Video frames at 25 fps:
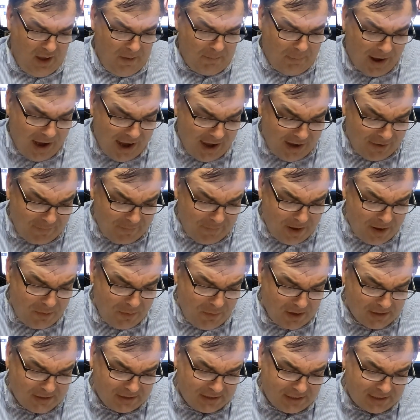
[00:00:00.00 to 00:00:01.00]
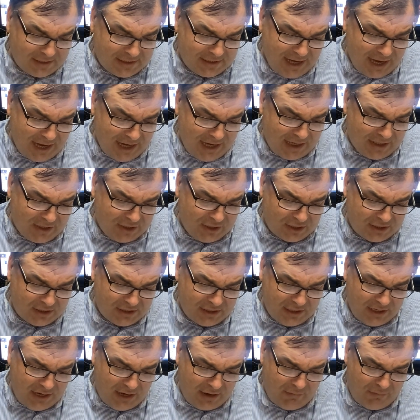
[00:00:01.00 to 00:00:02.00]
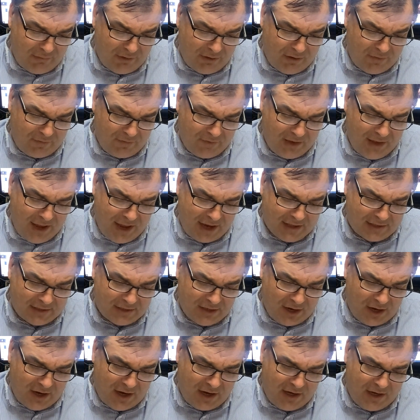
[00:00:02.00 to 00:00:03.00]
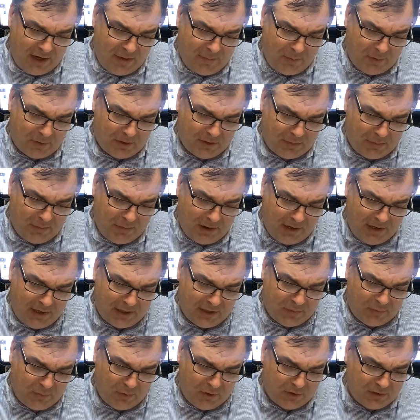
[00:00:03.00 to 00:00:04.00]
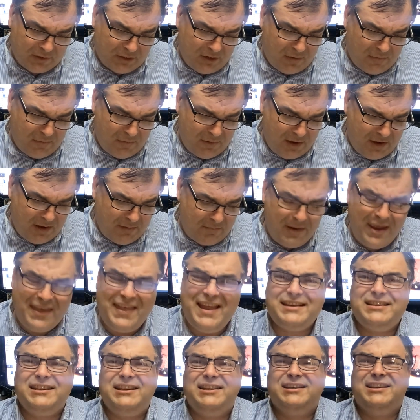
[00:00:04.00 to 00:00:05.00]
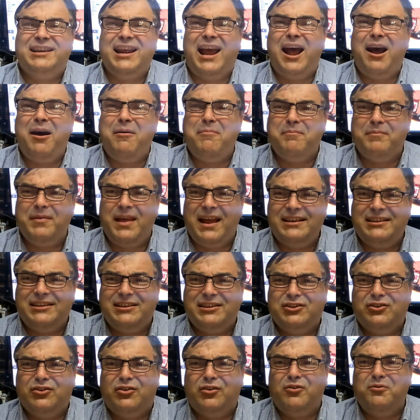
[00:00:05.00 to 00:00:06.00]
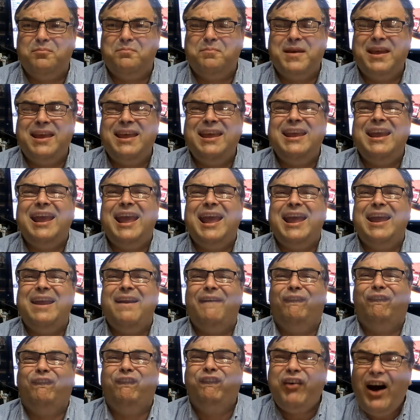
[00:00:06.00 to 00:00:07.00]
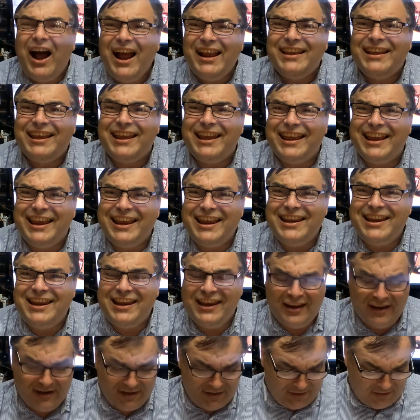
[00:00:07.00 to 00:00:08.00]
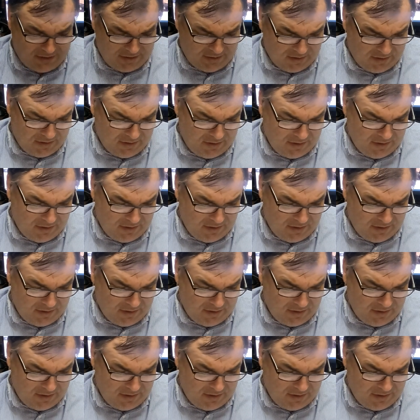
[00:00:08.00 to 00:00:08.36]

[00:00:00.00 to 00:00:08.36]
Part of me wants to sell it just to get rid of the anxiety and put the money towards an immediate. Man, that's a dumb. That's called being a fiking idiot.